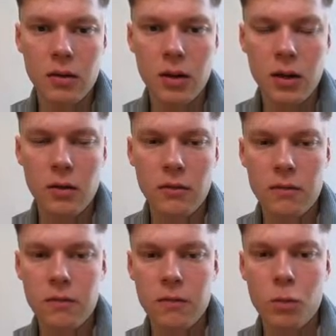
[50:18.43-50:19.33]
if
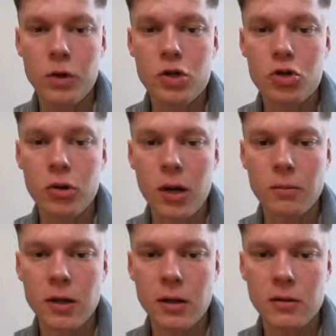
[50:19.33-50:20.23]
we should
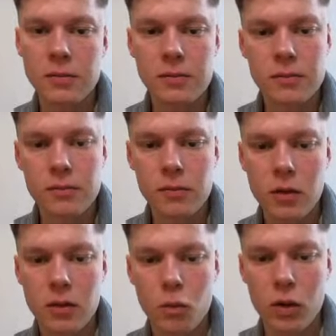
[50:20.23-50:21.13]
update,
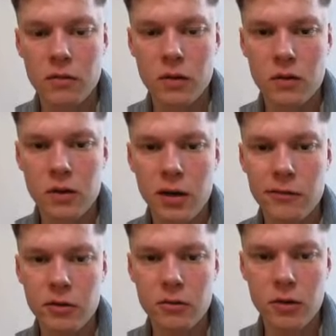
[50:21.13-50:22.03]
we have this
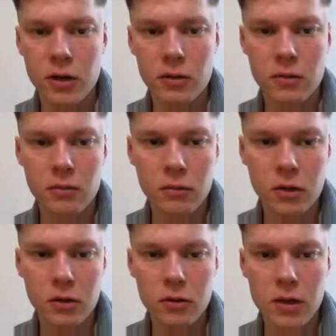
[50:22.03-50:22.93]
covered, right? We
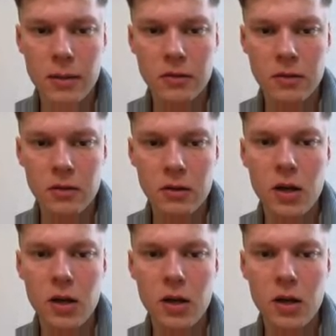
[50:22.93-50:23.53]
can collapse this.